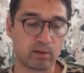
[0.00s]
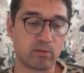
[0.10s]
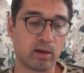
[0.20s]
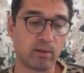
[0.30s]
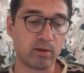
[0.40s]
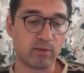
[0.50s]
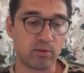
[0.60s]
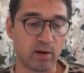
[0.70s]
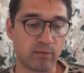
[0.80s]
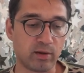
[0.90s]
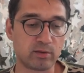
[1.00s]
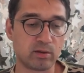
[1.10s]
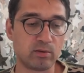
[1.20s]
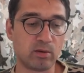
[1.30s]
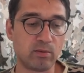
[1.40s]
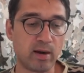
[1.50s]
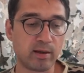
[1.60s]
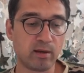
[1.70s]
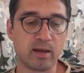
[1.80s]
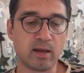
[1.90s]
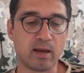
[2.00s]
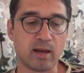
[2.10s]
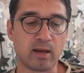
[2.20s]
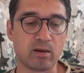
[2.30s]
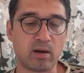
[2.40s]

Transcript: quite a bit of traffic. So they were ranked, and